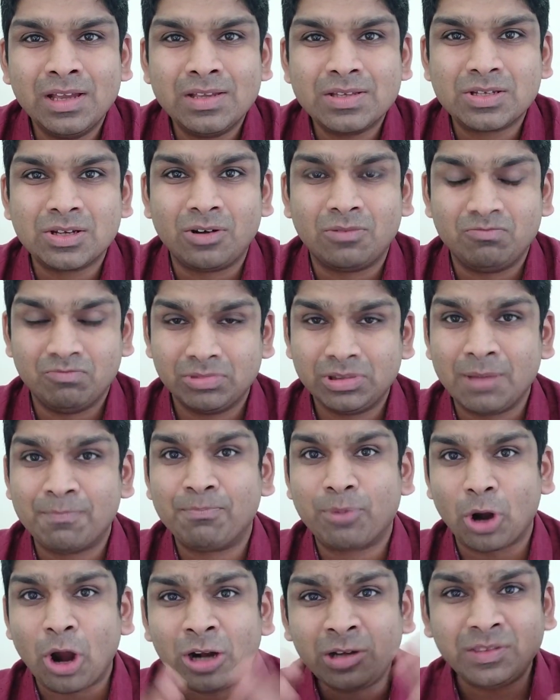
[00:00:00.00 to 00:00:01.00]
So the
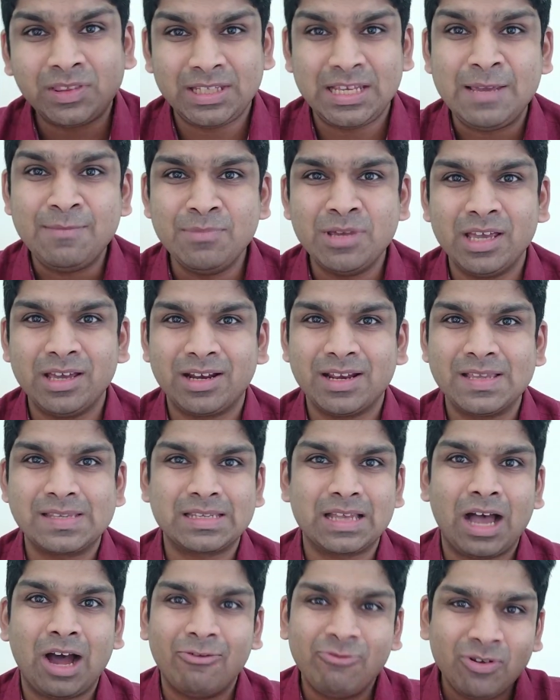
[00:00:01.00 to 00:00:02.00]
broad theme here
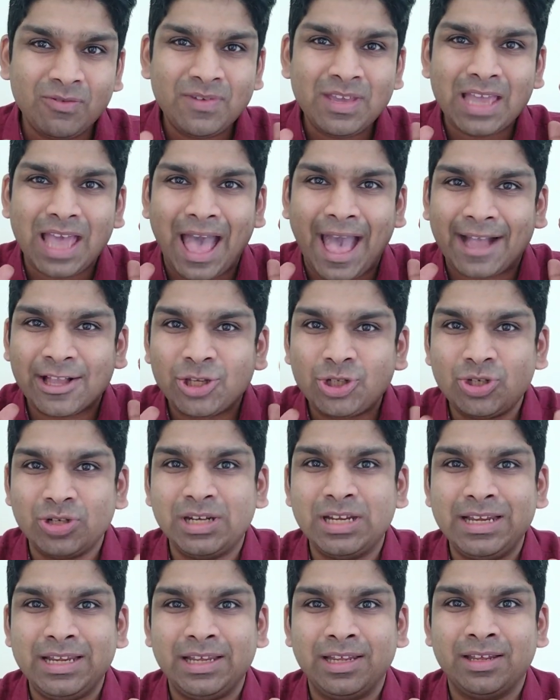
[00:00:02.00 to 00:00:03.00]
is how do we
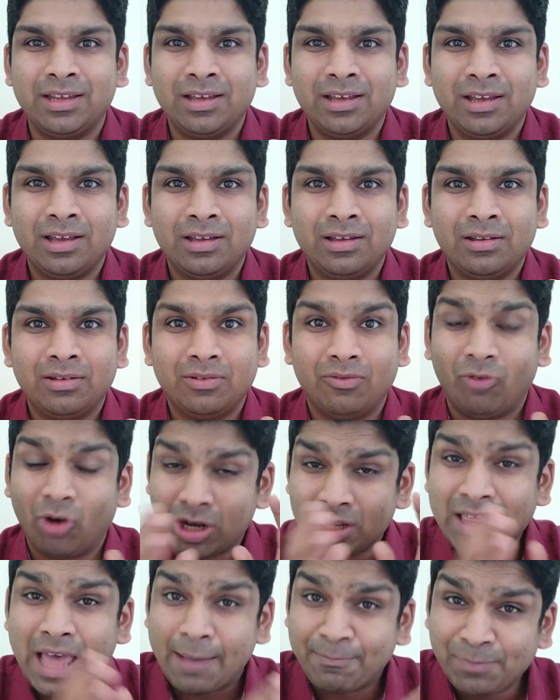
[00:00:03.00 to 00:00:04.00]
actually
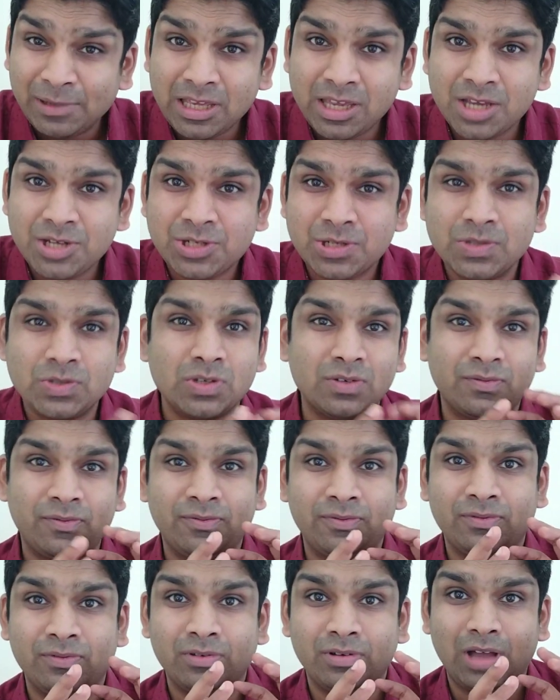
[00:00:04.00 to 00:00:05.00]
what are the applications
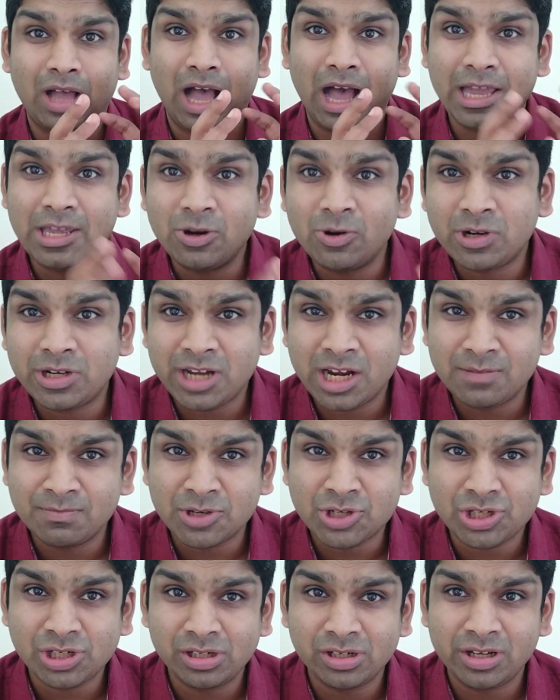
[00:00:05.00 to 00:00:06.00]
of IoT and
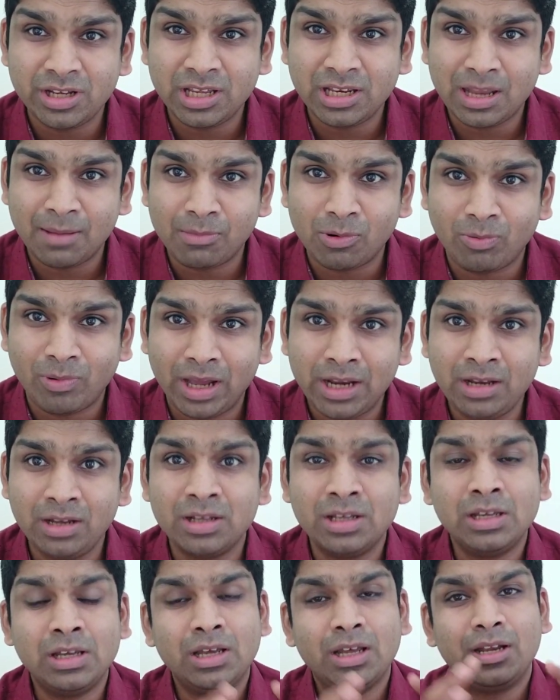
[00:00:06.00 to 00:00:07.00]
machine learning? Number one.
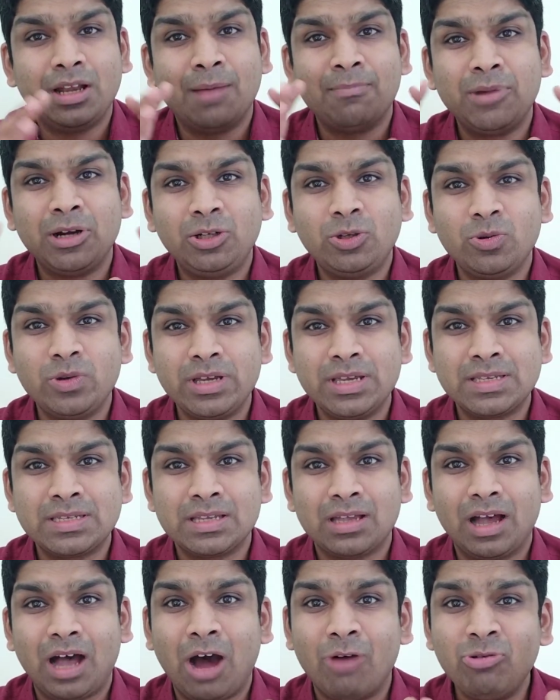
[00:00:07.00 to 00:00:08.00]
Number two
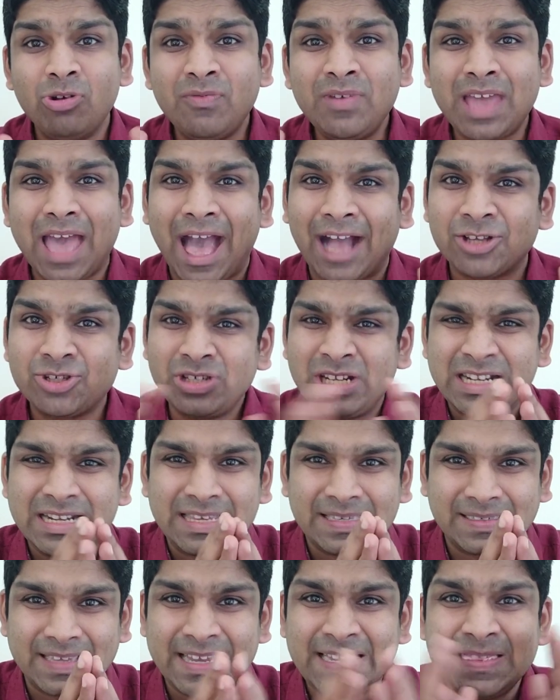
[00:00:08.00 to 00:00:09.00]
is how do we actually
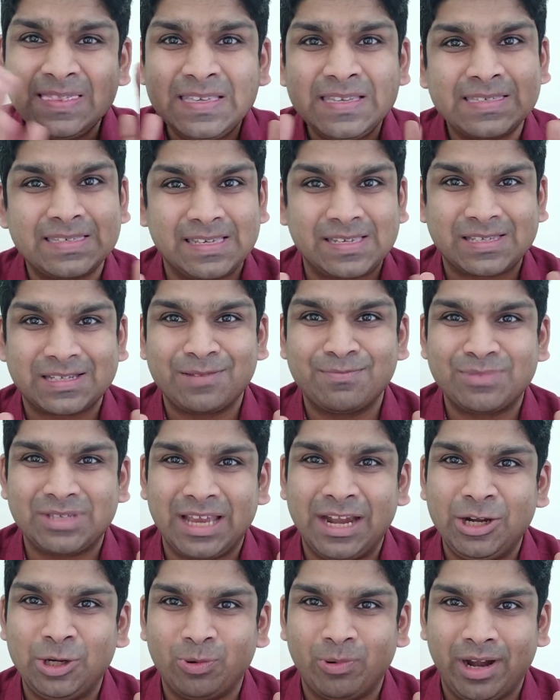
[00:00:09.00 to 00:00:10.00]
design these systems
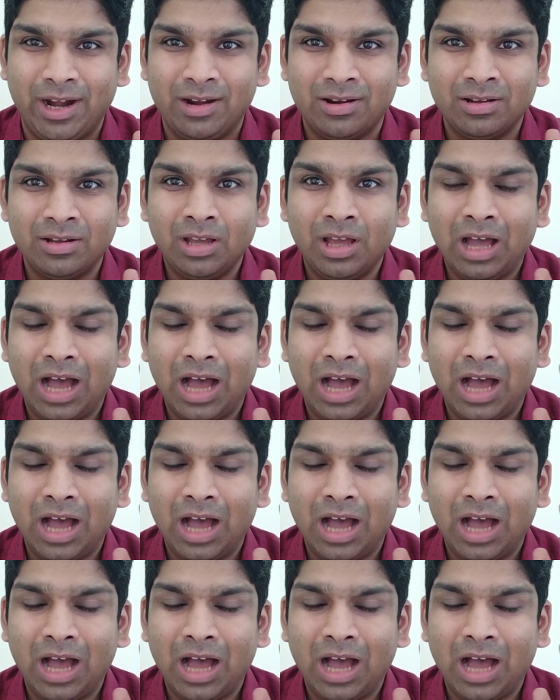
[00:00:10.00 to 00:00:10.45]
end to end?